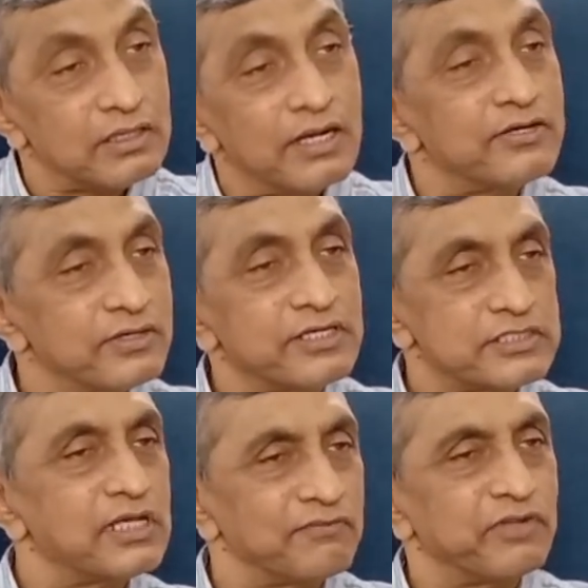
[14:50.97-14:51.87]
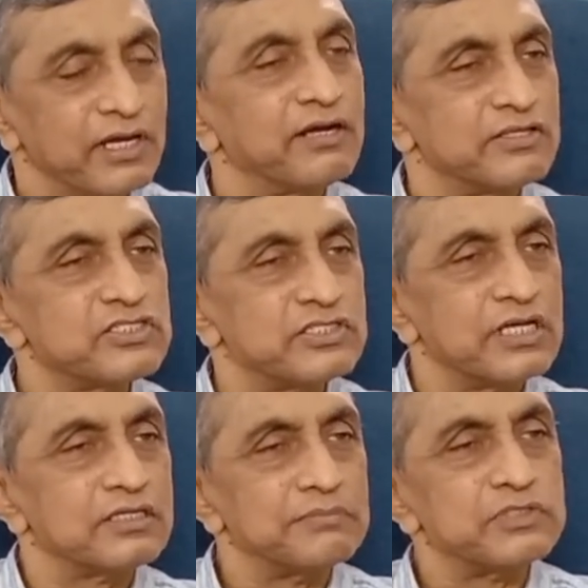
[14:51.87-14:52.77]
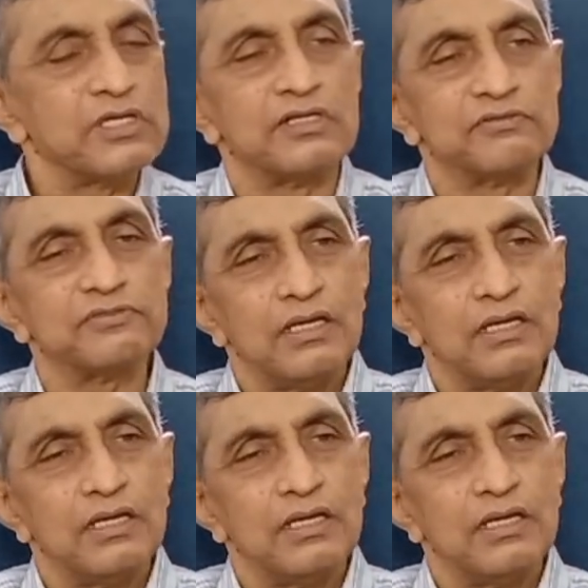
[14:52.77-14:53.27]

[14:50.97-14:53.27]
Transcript: country itself, the head of the state himself.